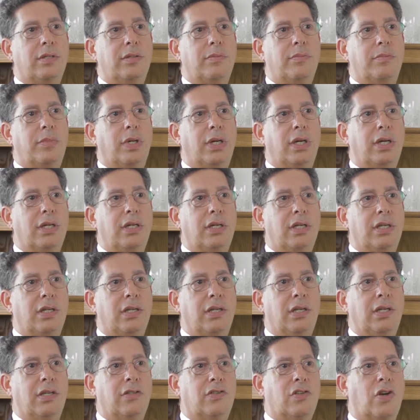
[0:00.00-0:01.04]
but
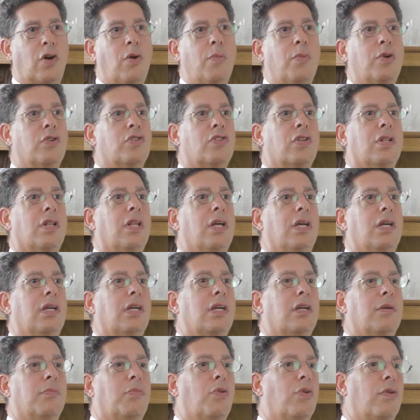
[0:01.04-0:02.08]
it, it's almost
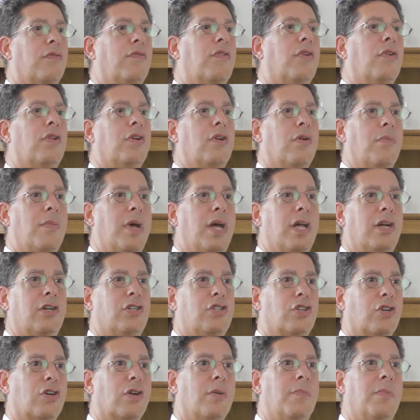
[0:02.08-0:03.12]
like a portfolio
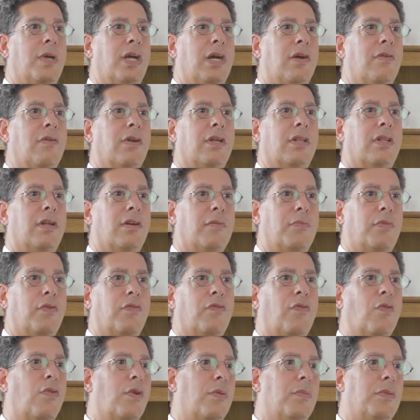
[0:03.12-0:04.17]
manager comparing their
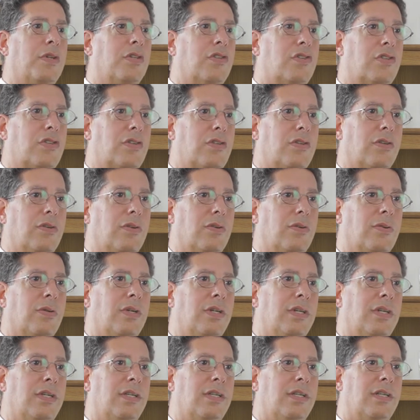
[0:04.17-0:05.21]
performance to
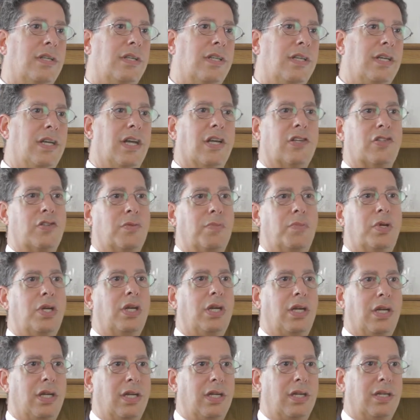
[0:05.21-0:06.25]
the S and
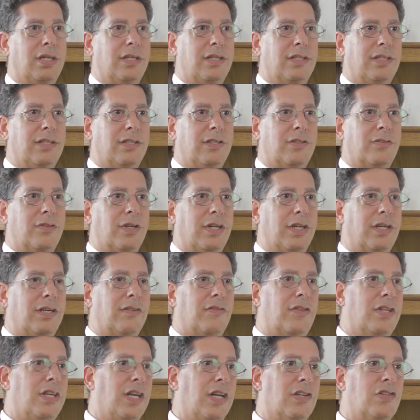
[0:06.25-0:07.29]
P. Right?
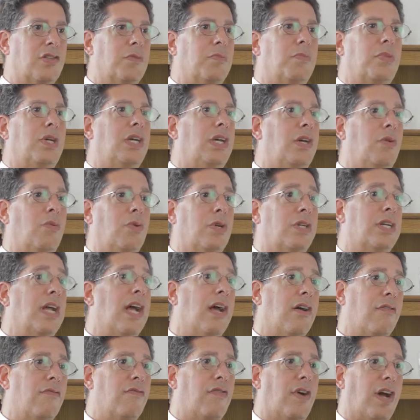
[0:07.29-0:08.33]
If the S and P were
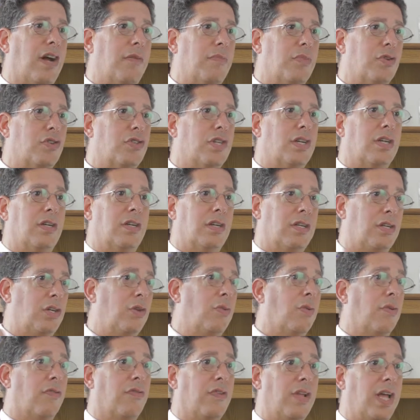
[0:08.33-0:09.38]
down five percent and
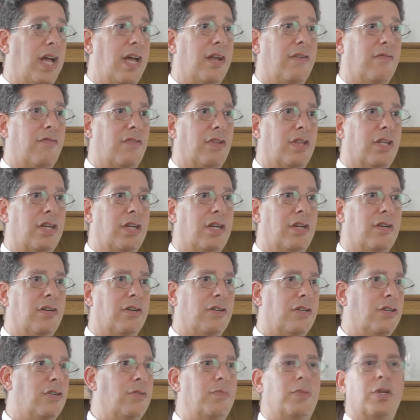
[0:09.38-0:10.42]
you were flat for the year,
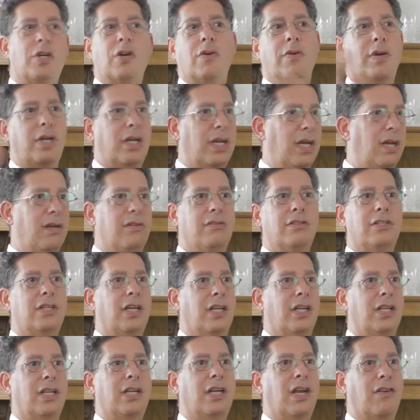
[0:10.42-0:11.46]
you'd be going out and
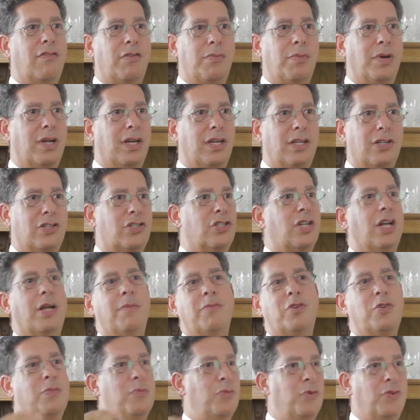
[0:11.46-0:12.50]
telling everybody it's time
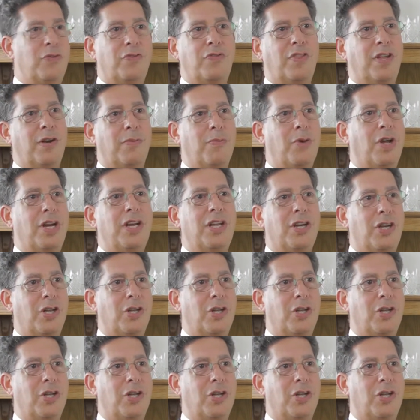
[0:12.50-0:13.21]
to move their money to